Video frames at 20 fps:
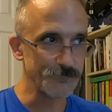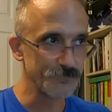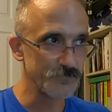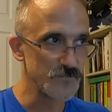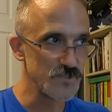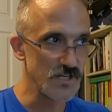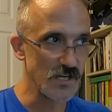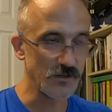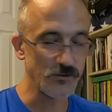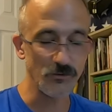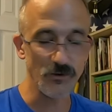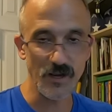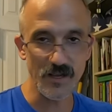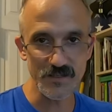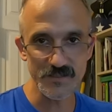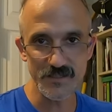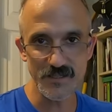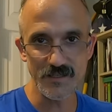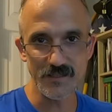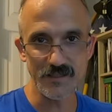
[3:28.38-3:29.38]

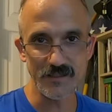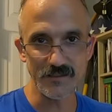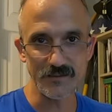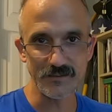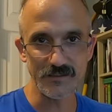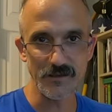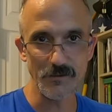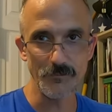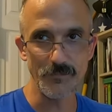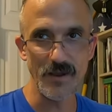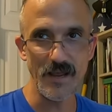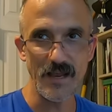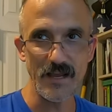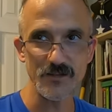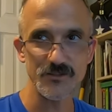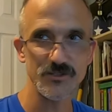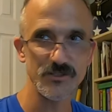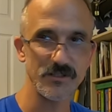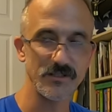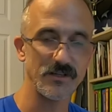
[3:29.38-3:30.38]
generosity and
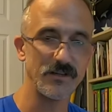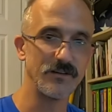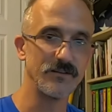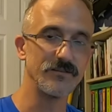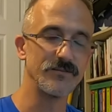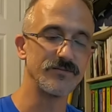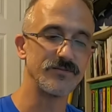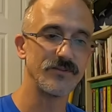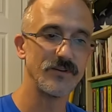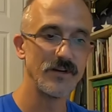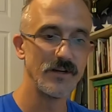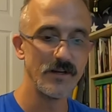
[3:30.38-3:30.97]
compassion of